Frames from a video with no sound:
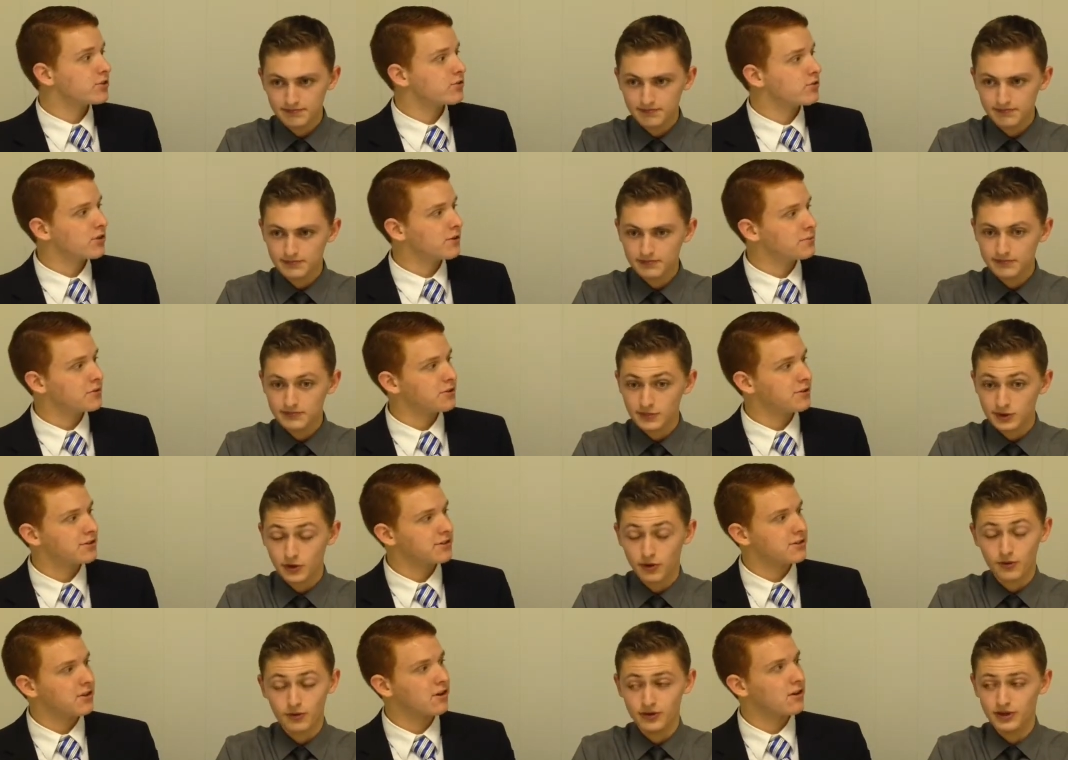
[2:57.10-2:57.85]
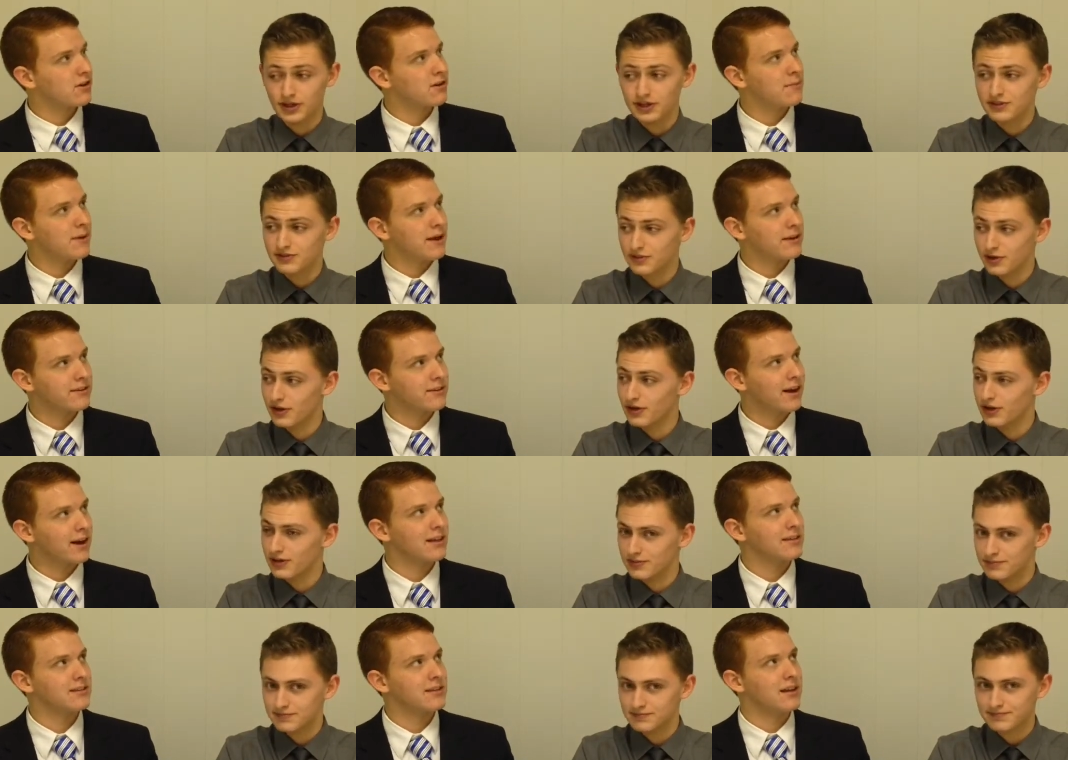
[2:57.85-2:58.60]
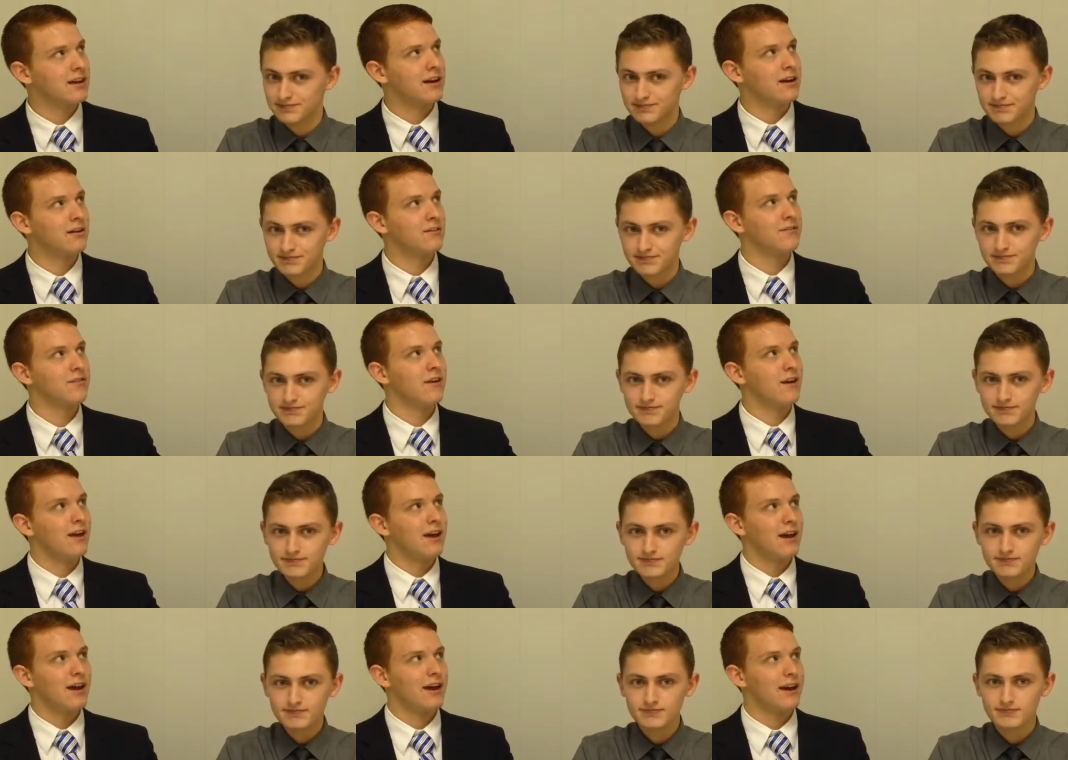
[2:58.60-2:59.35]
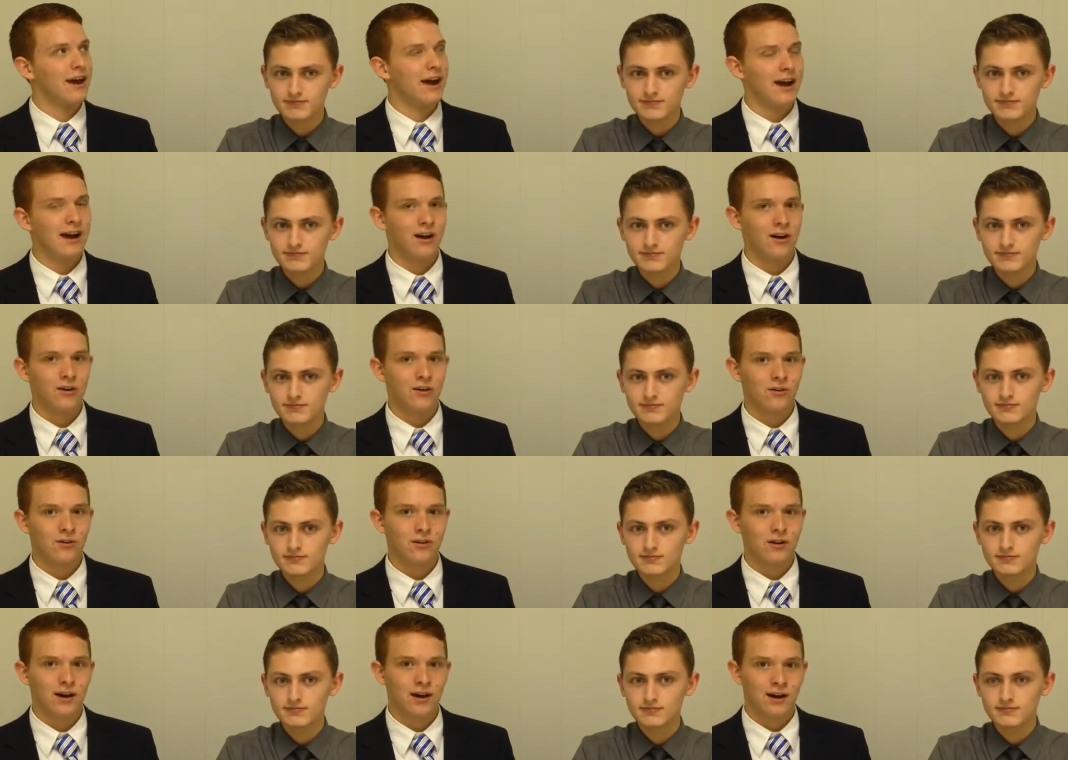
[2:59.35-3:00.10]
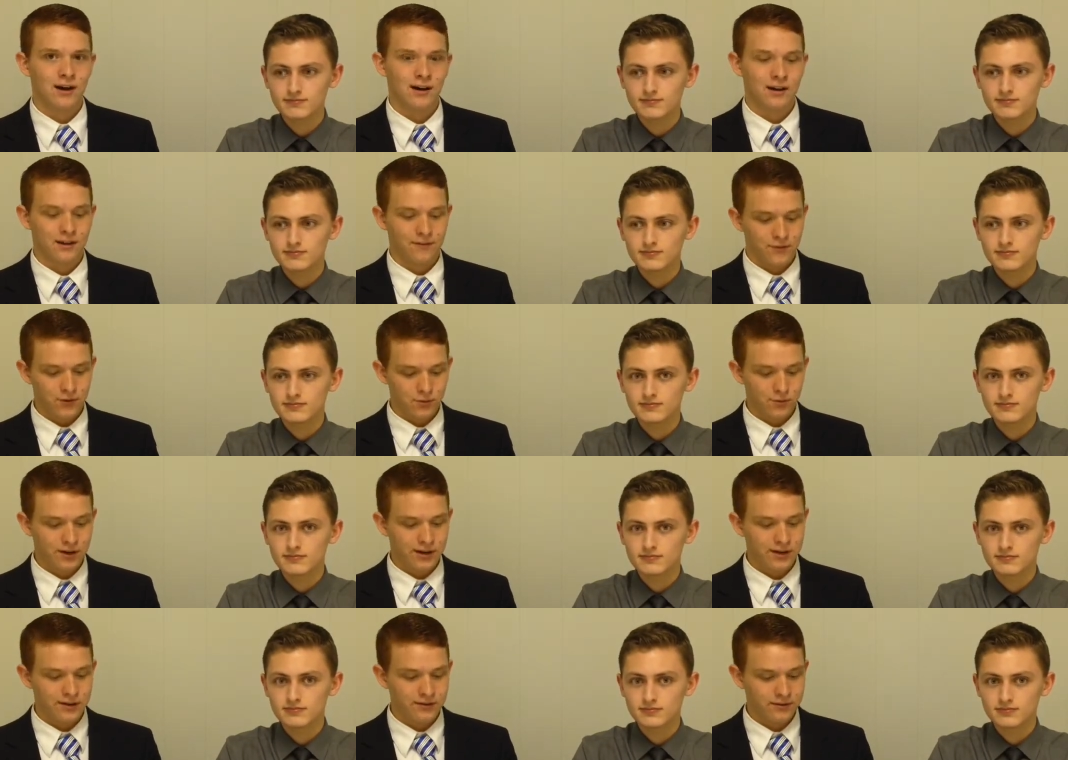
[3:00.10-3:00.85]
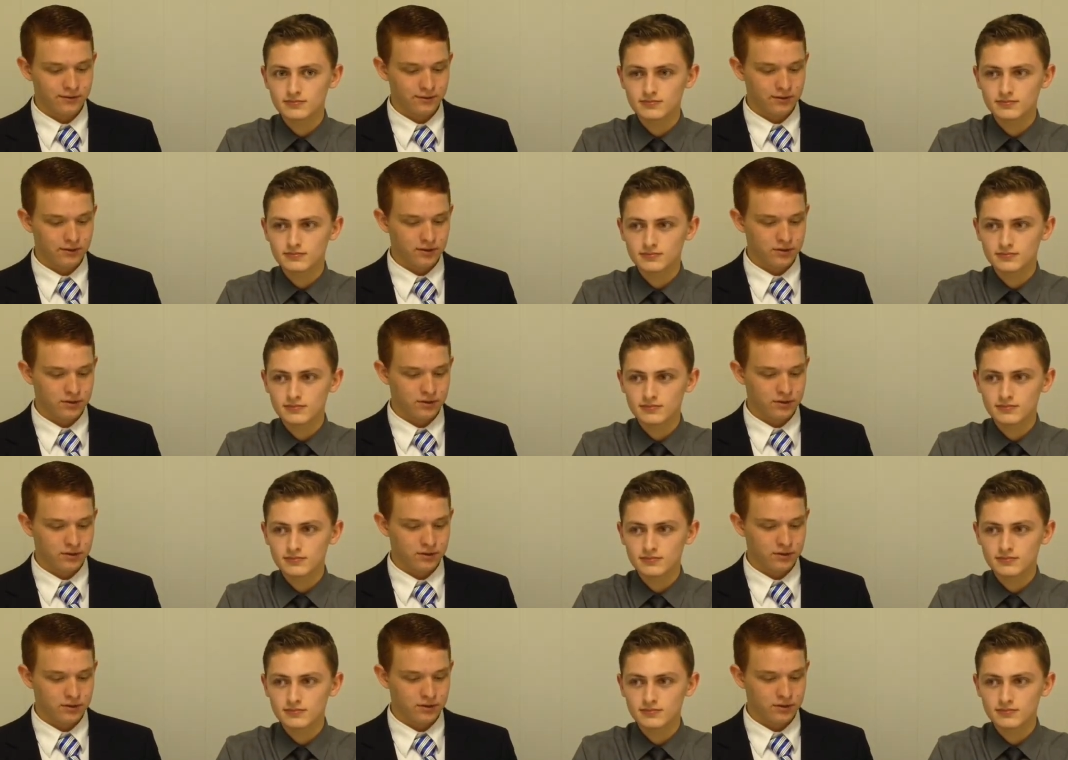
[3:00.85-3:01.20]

Speaker 1: scripture. It's oh, talking about great. God's love and how uh, if you read